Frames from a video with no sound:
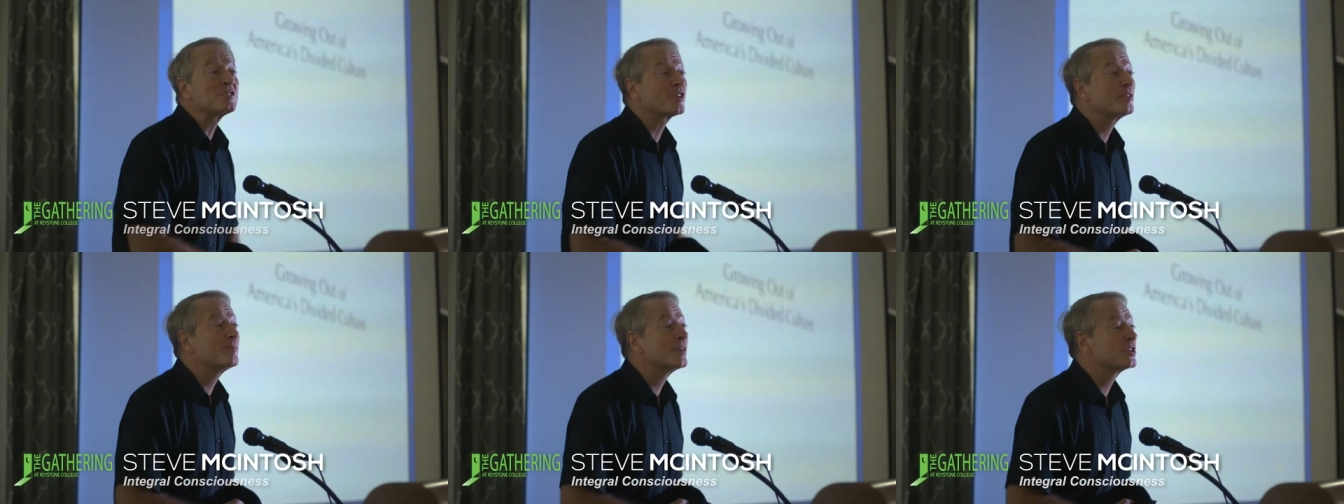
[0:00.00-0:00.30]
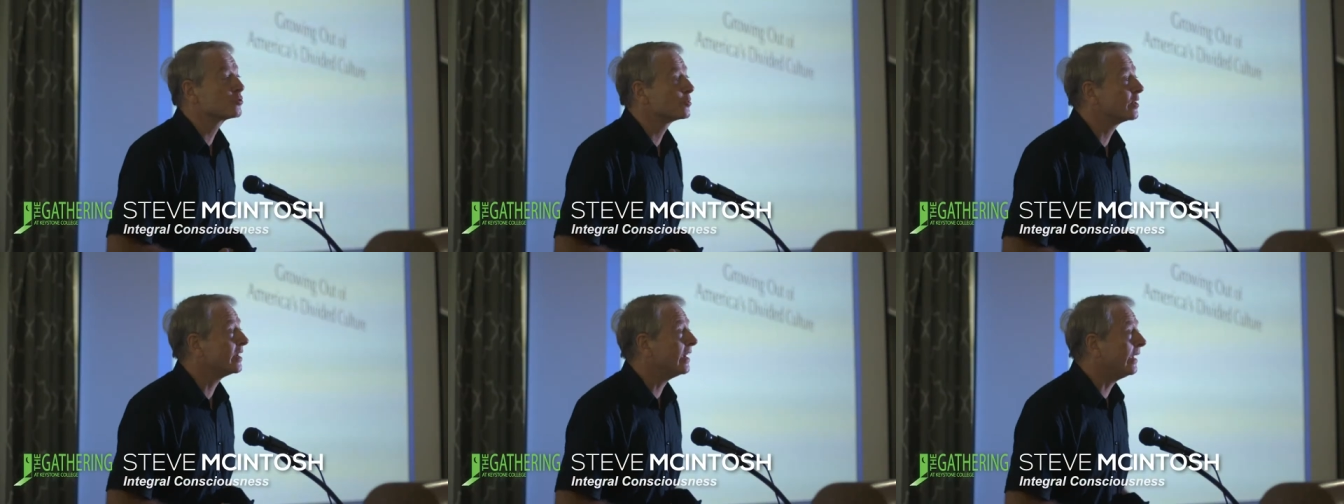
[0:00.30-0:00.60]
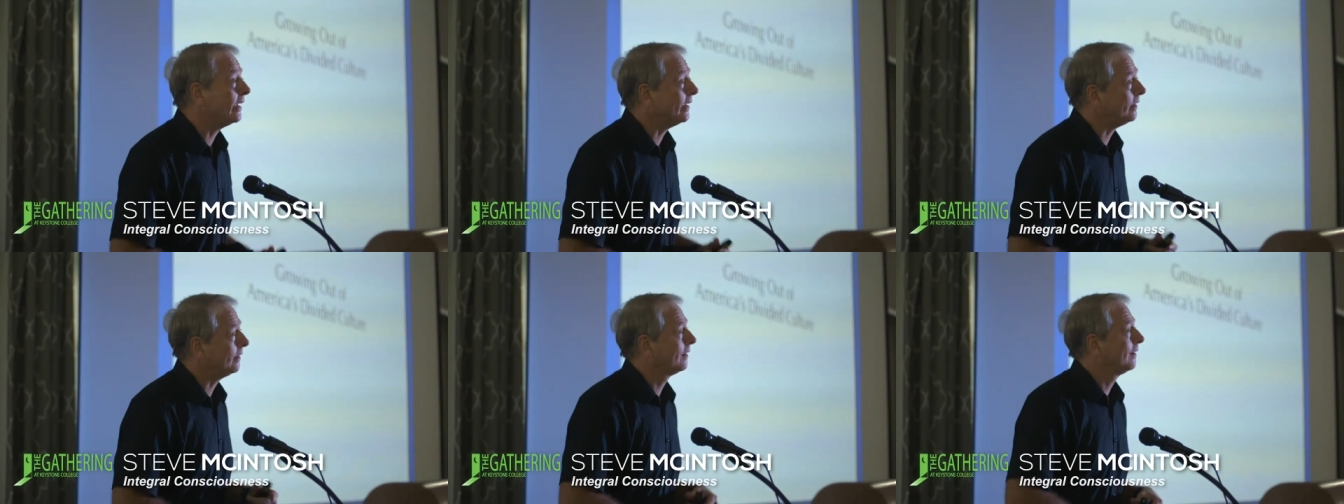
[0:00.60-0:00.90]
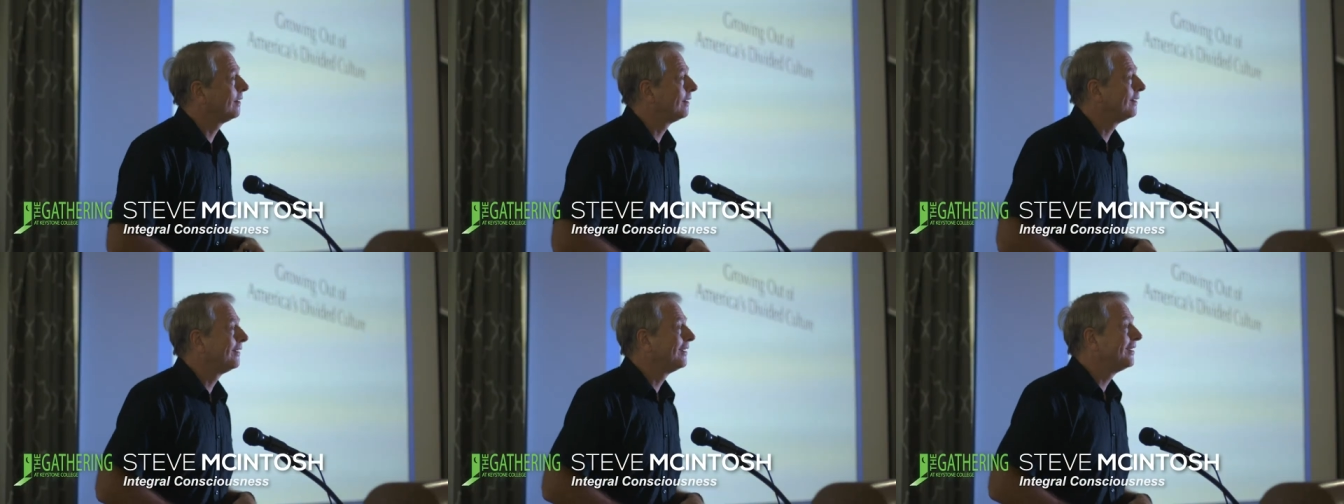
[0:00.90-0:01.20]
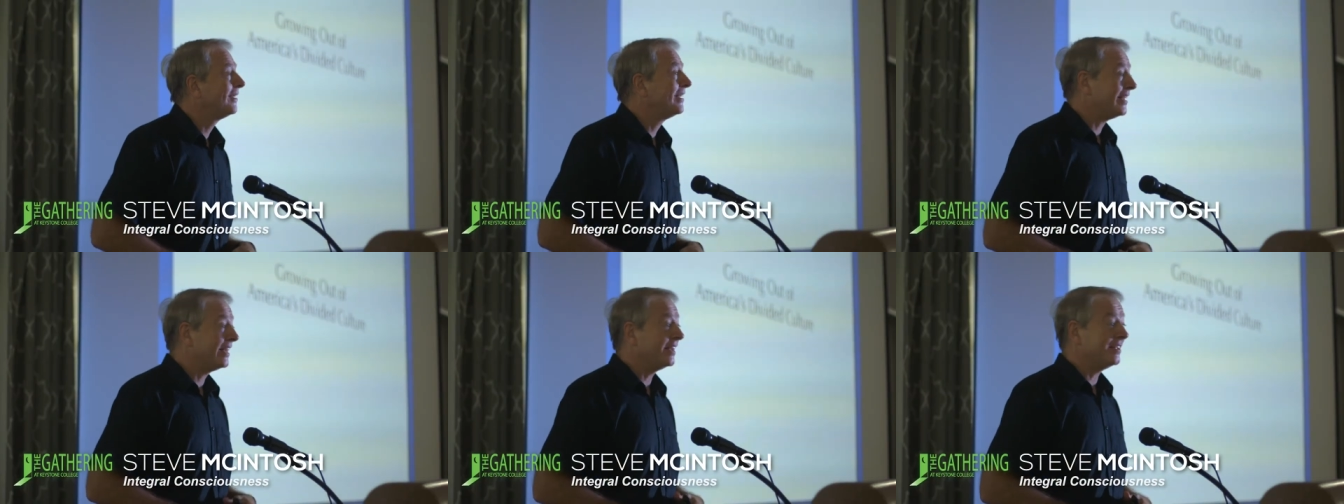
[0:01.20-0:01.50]
very much, Ray,
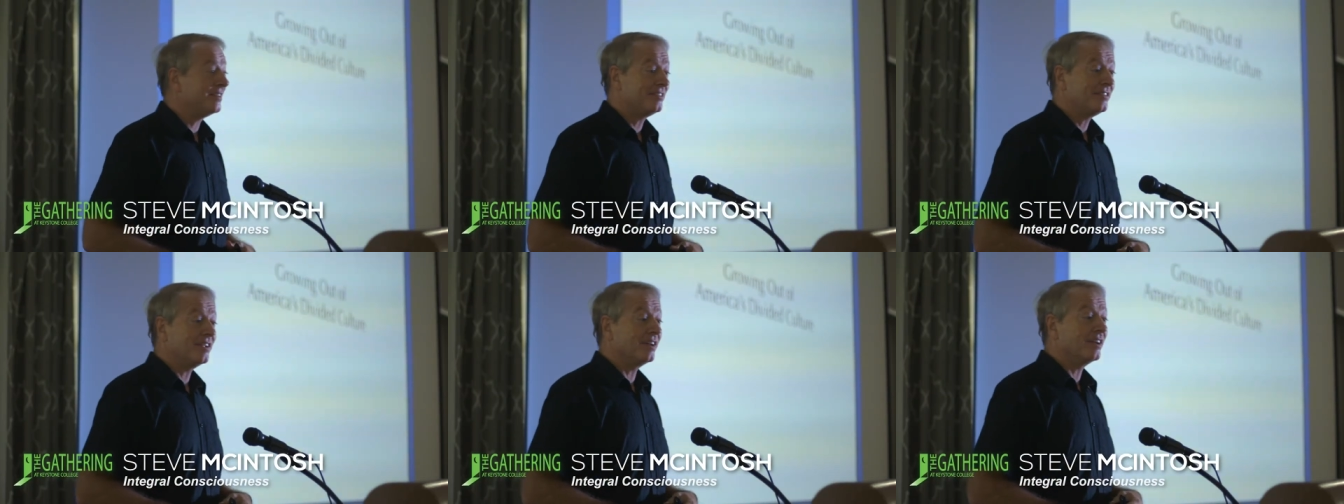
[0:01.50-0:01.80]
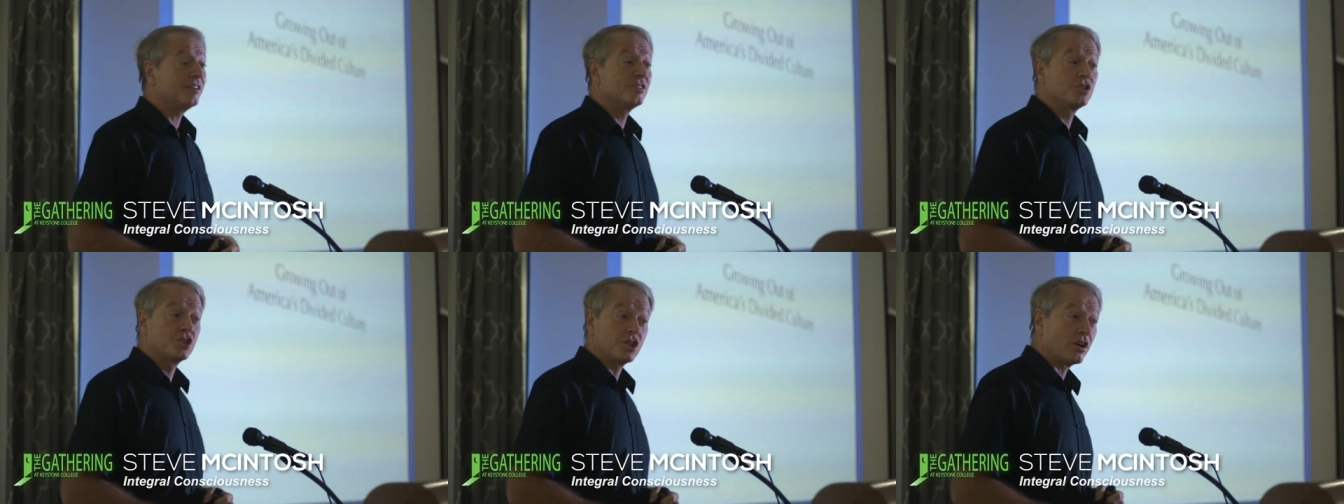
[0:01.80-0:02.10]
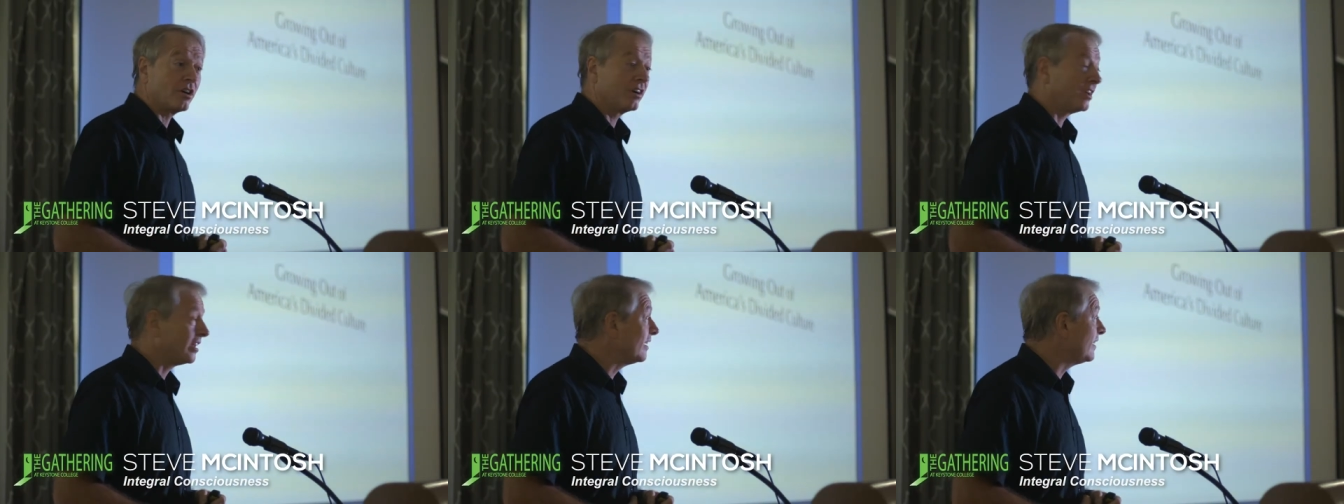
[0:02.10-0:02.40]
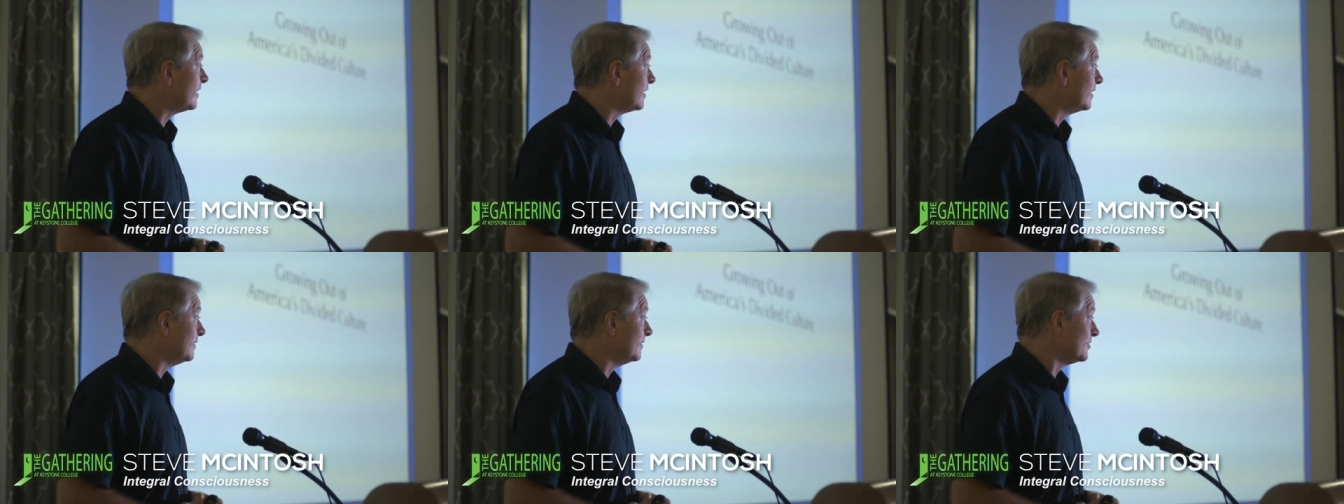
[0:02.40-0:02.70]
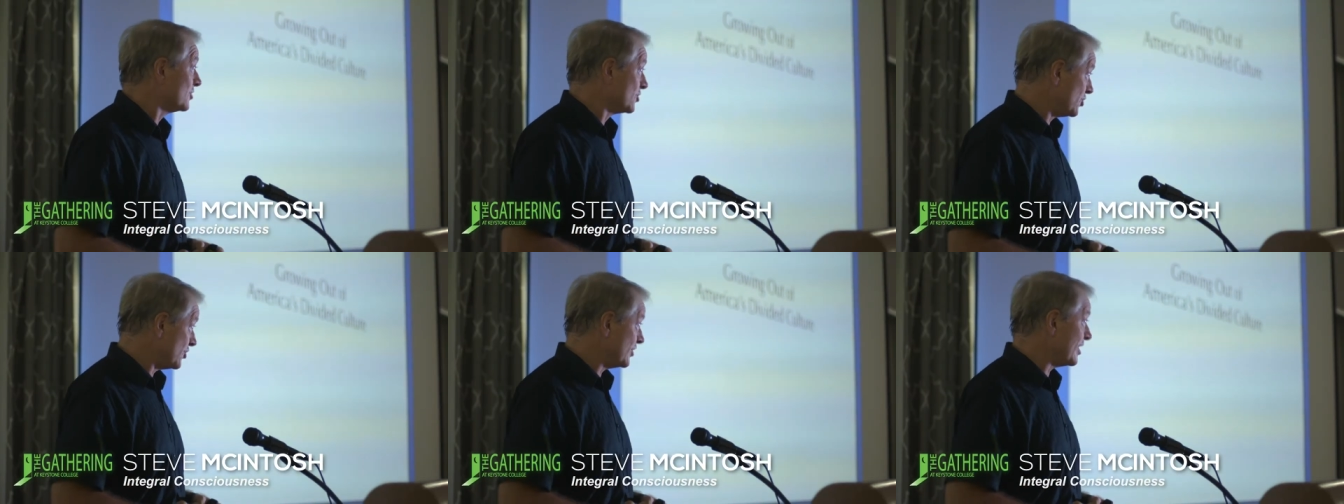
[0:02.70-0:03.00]
and uh, Charlotte, and
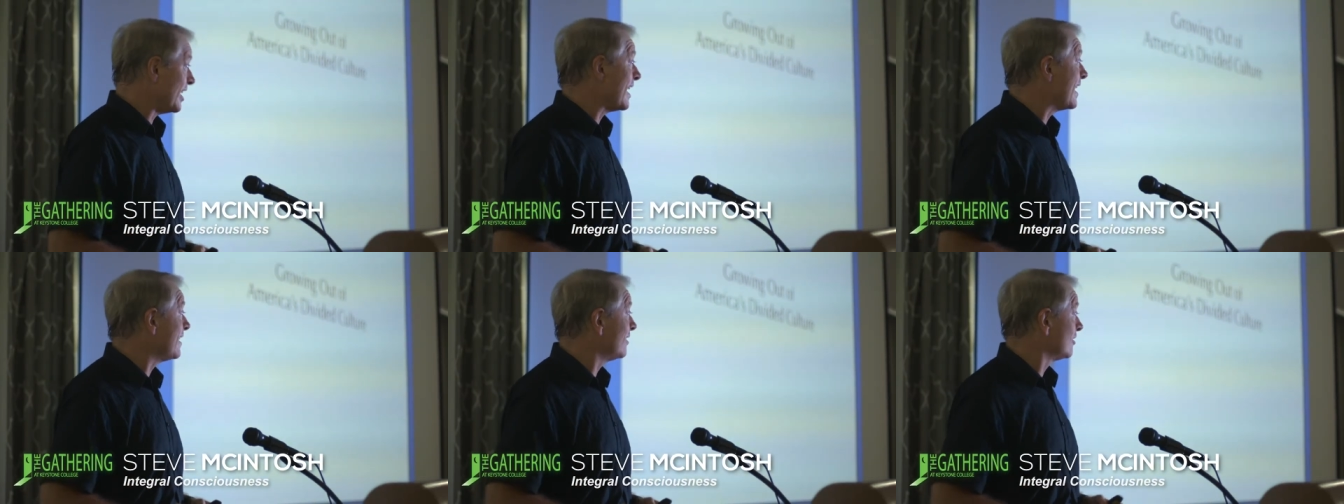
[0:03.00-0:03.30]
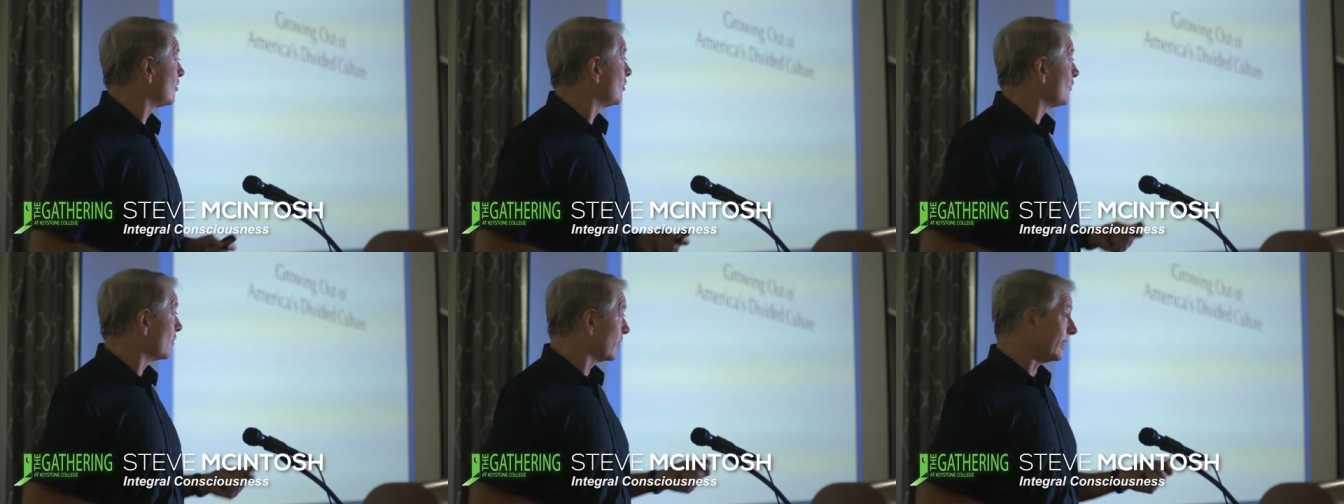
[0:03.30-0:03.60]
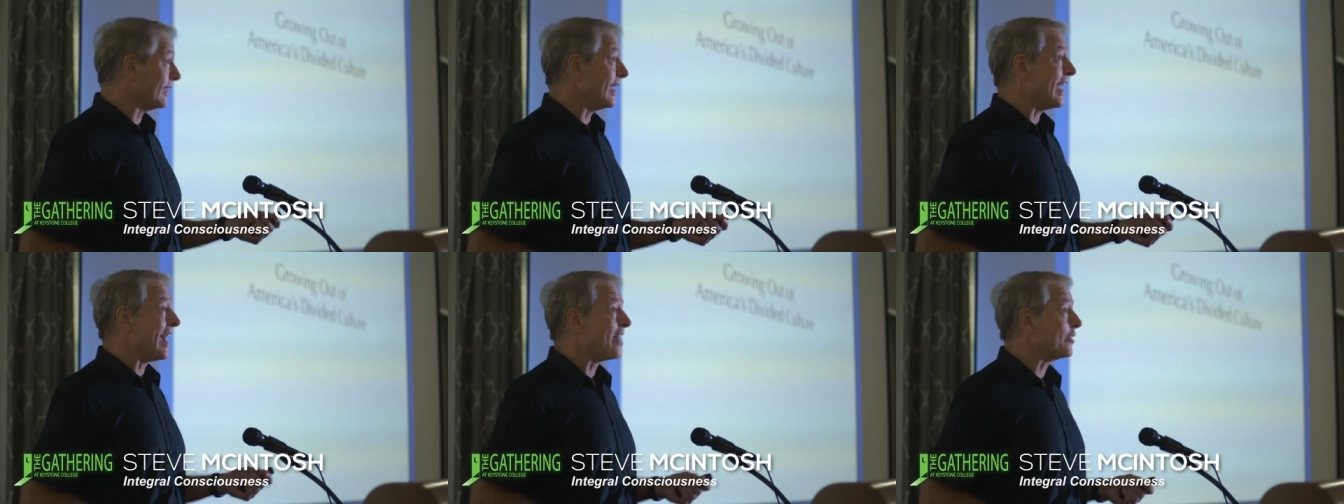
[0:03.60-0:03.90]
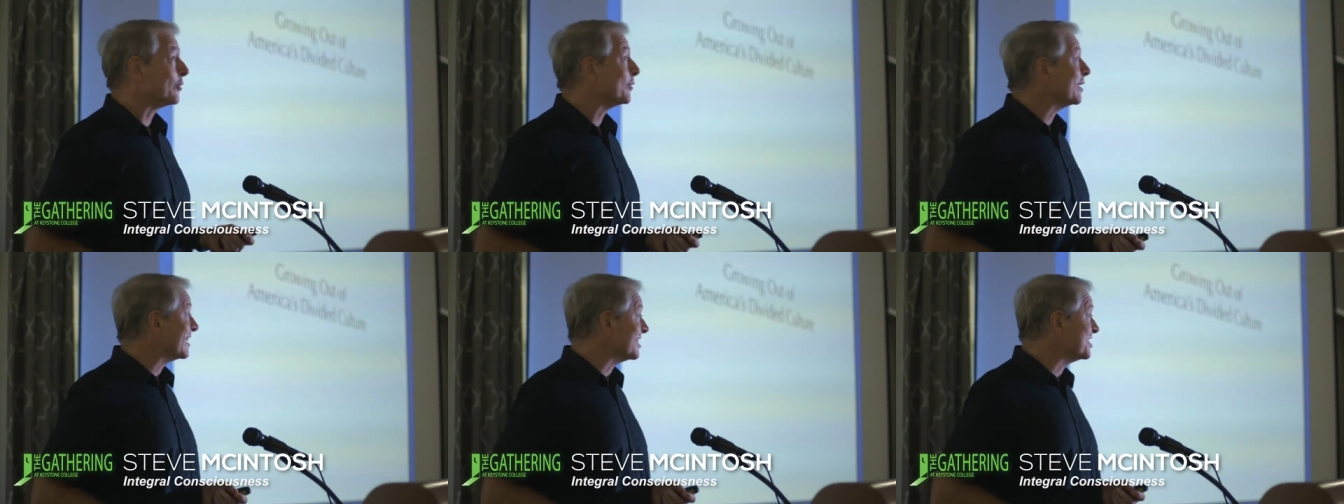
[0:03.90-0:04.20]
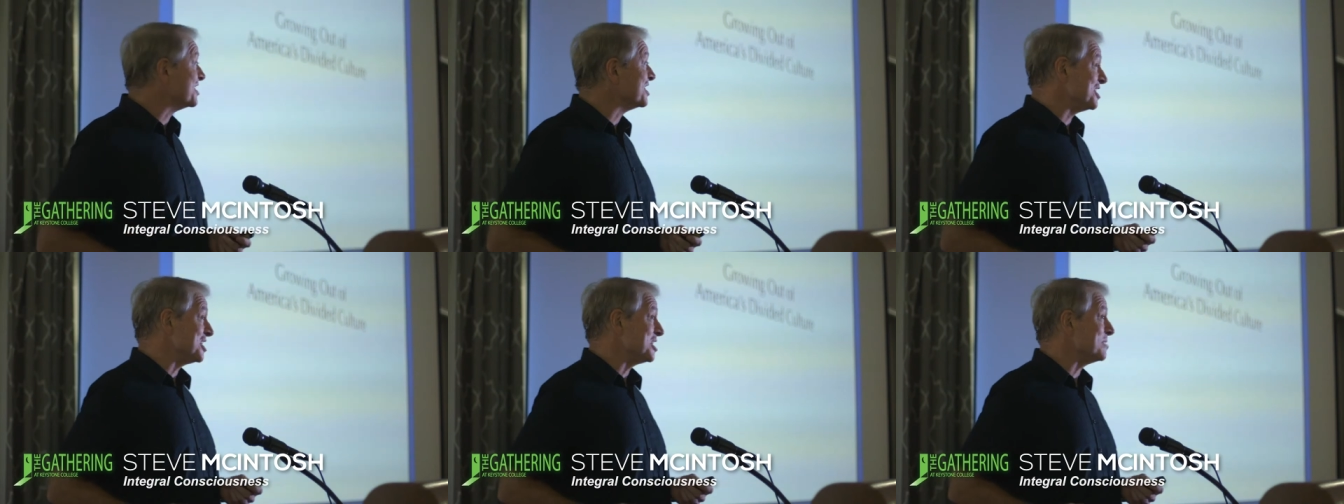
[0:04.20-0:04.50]
Suzanne, and all the gathering
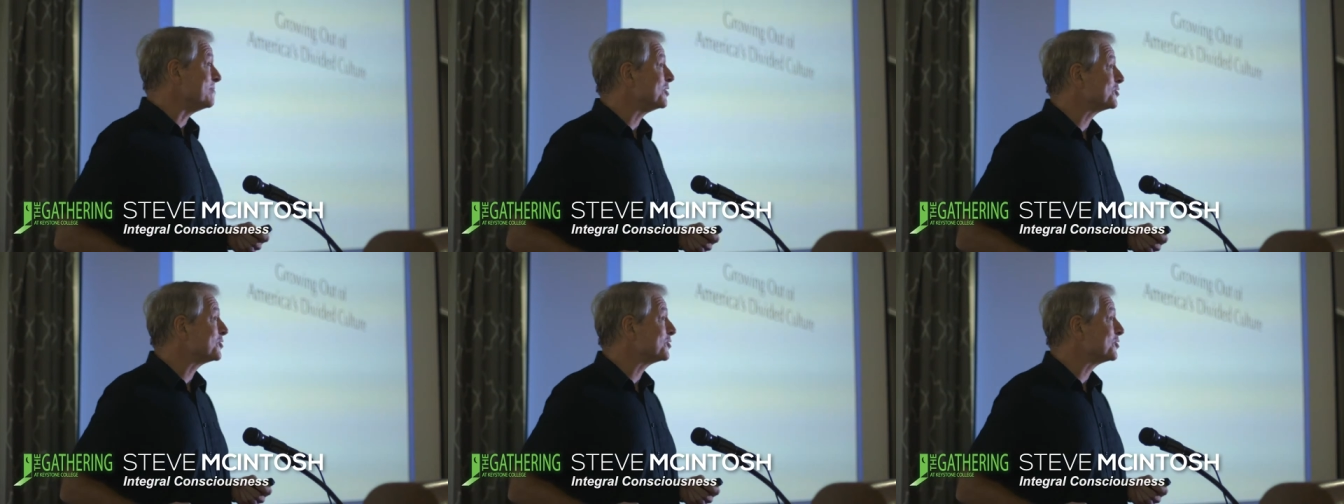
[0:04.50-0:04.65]
team.